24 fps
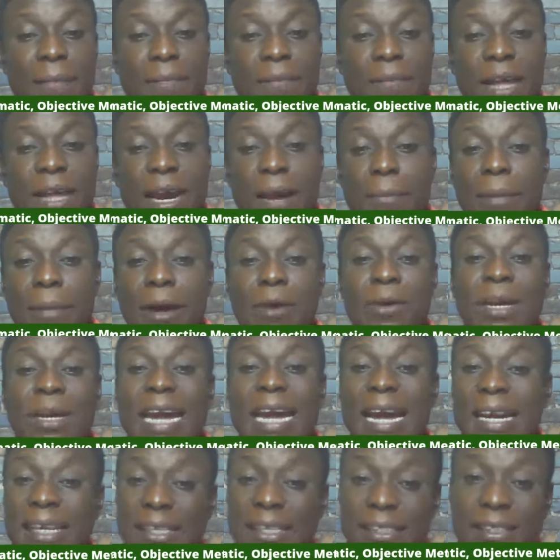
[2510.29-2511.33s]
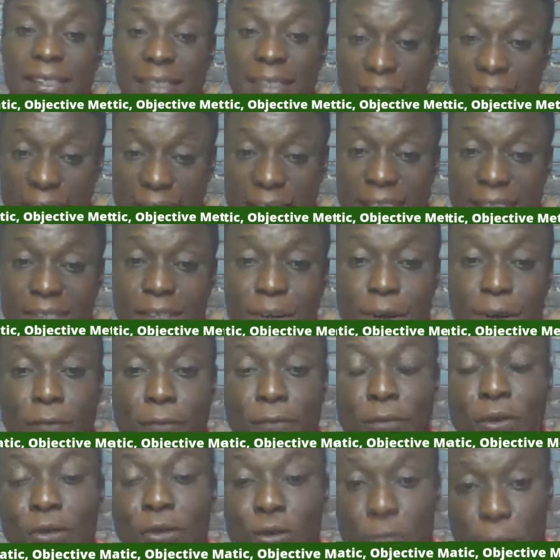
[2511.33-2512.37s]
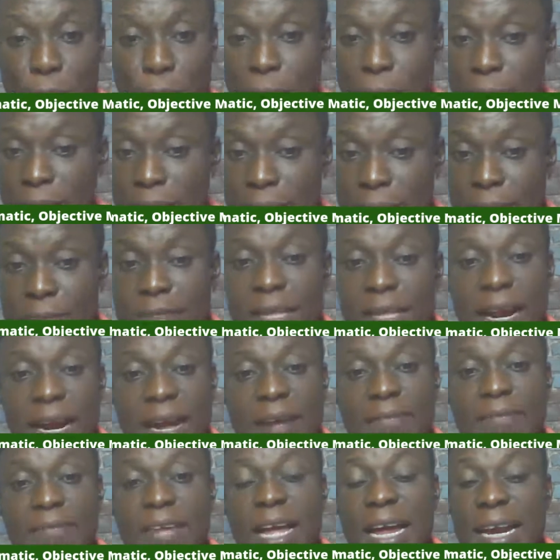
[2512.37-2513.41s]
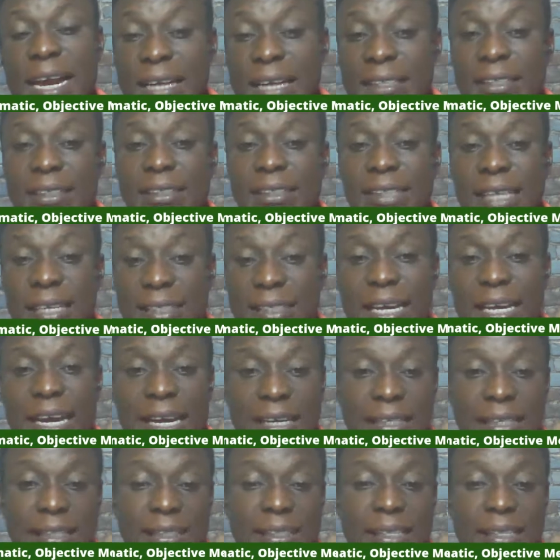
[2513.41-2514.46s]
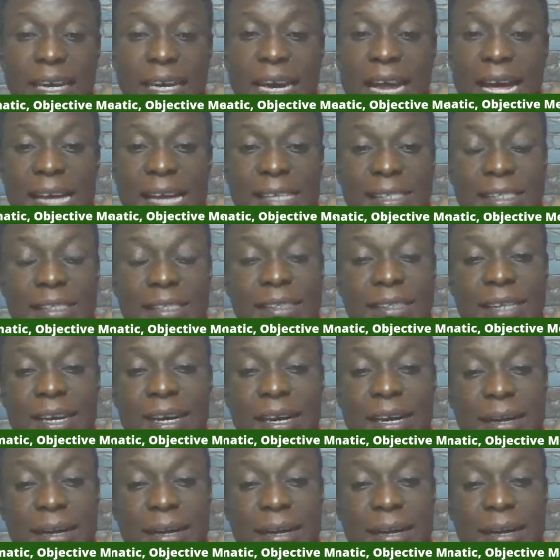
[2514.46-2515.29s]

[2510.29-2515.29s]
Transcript: there are about 96 of those problems that I've gathered the data in the last